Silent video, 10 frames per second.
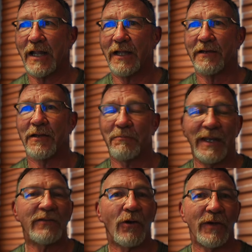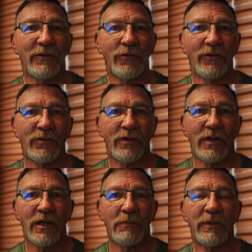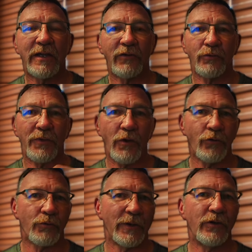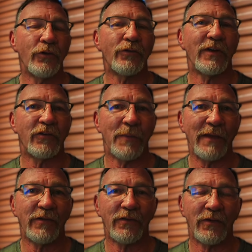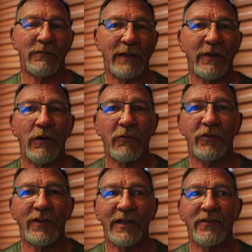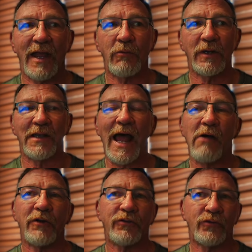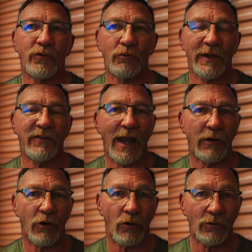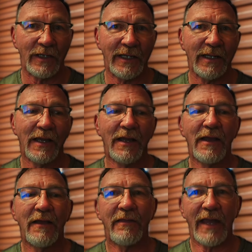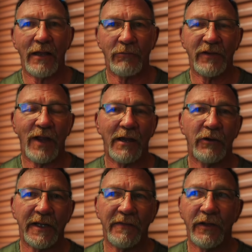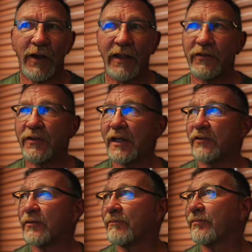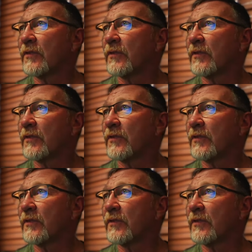kind of piqued our interest because with those reduced expenses of living overseas, that would allow us to retire early than retiring in the United States.